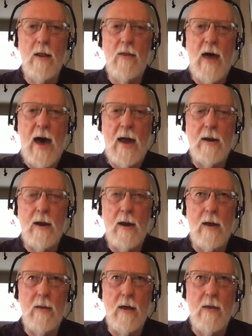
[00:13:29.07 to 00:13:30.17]

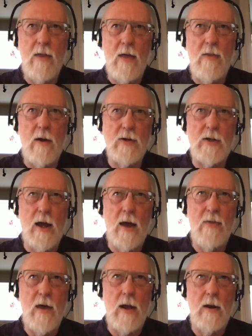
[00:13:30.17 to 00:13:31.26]

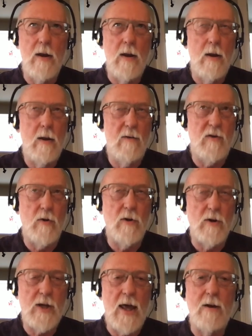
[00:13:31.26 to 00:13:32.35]
then a few
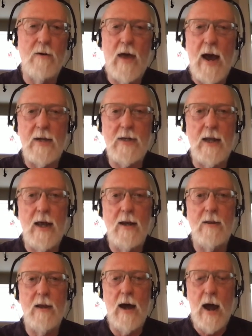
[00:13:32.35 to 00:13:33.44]
years later, they
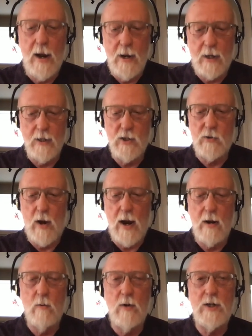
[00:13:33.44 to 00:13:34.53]
isolated the Heineken
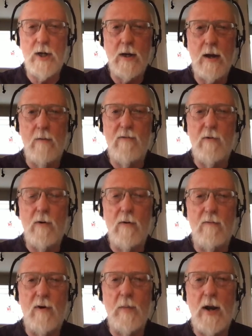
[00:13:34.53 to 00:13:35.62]
strain, which had come
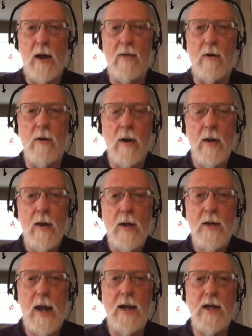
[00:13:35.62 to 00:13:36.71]
from another
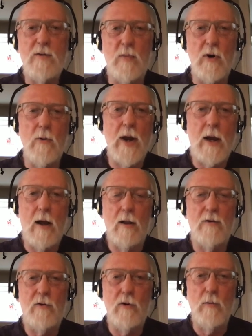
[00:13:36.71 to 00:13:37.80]
Danish brewery
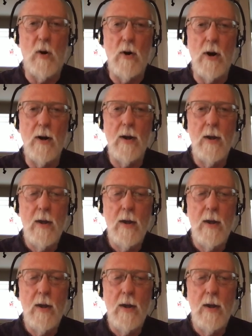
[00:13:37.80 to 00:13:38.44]
called Tuborg,